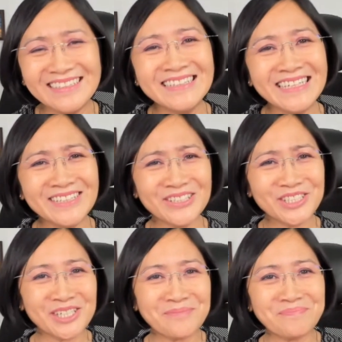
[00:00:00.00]

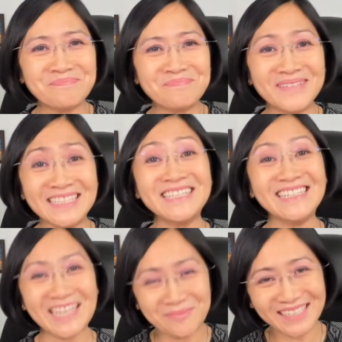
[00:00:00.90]
leadership is
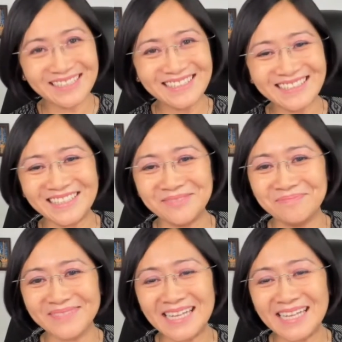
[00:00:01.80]
dynamic um,